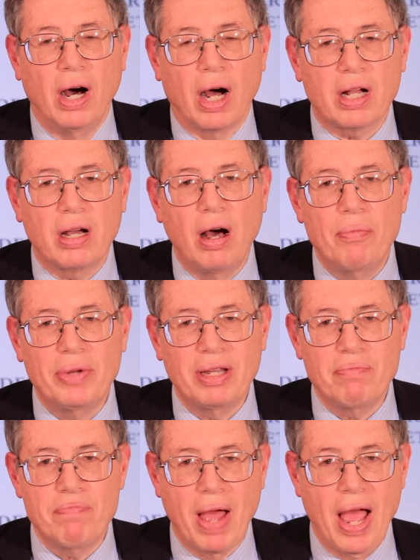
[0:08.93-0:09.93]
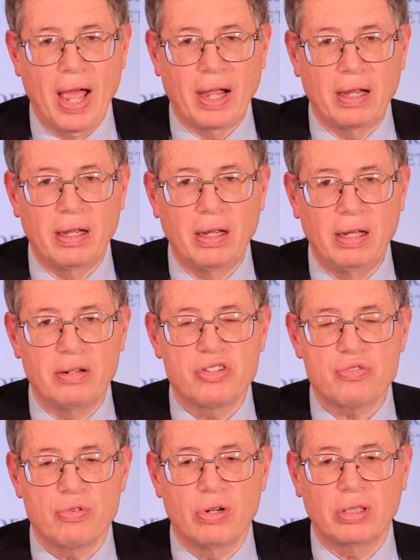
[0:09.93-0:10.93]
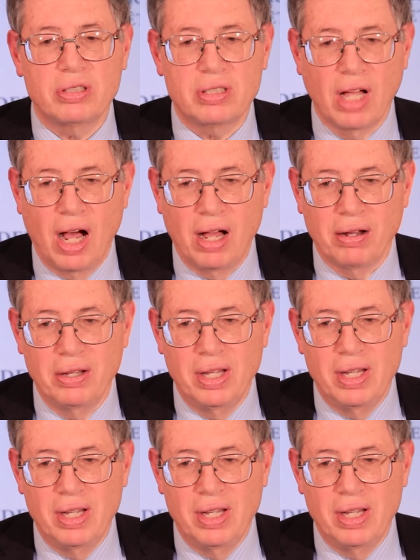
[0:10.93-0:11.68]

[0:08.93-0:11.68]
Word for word: are coming back in strong style.